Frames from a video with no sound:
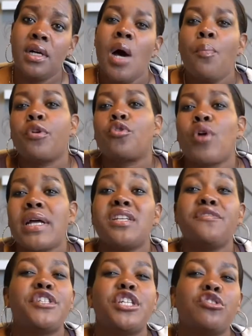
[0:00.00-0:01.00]
progressive
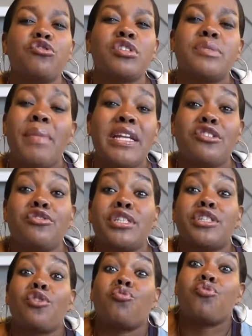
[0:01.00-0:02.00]
children's ministries
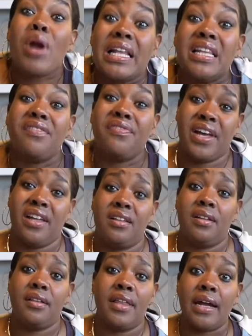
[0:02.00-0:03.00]
are relevant.
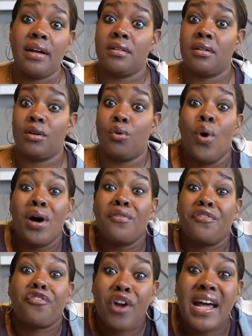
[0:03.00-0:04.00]
They're, well,
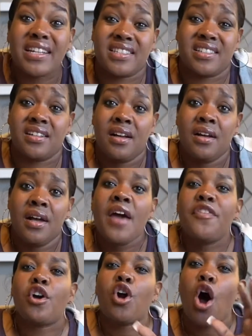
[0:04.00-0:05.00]
fresh.
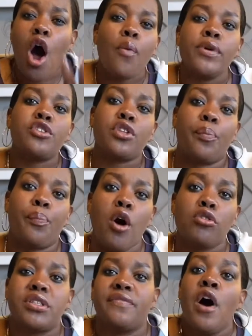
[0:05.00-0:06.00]
They're always on the
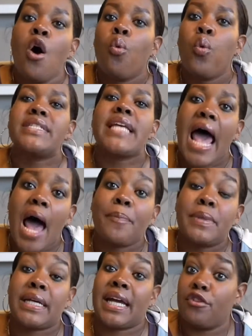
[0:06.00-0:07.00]
pulse of what's
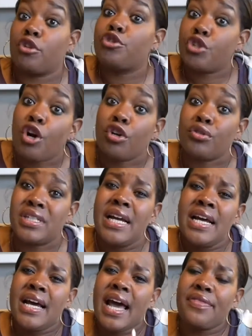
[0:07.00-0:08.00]
happening in their church
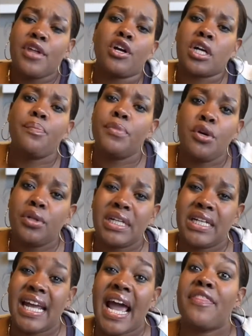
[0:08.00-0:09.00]
and their
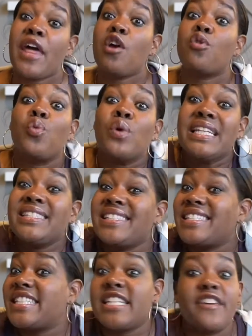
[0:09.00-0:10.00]
community, and they are willing to
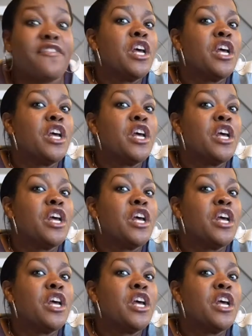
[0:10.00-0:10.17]
shift